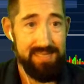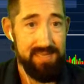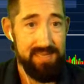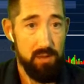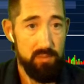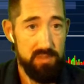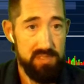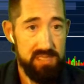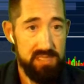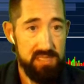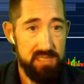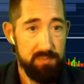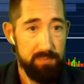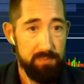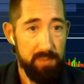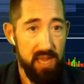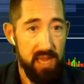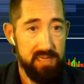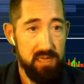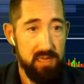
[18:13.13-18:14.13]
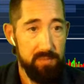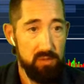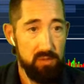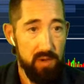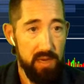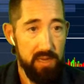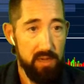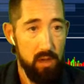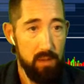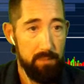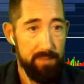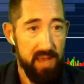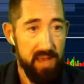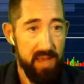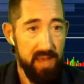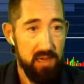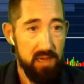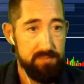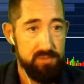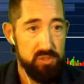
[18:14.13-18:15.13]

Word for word: Now we see SPY coming right on back up,